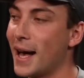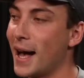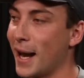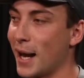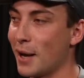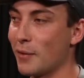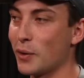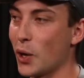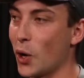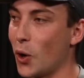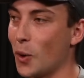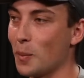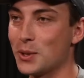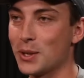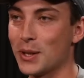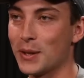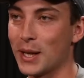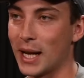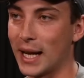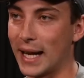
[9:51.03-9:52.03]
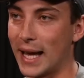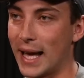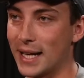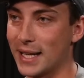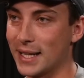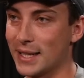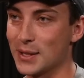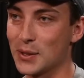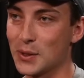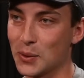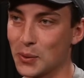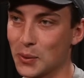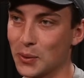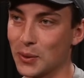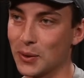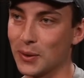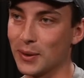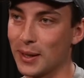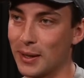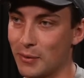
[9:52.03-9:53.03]
And every option that I get in
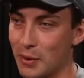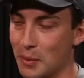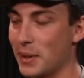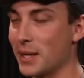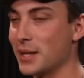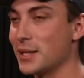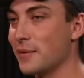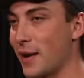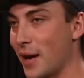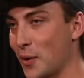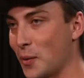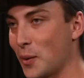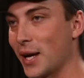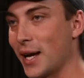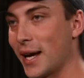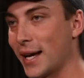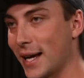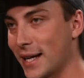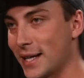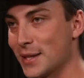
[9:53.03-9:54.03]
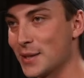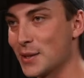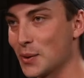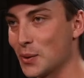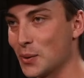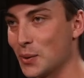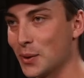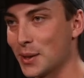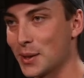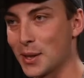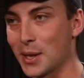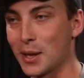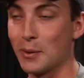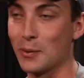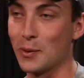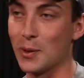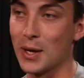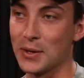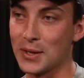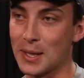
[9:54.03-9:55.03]
Skool, every piece of equity I get in Skool is going to
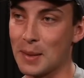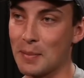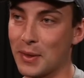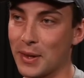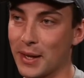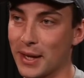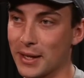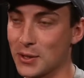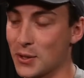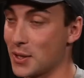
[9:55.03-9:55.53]
be worth something.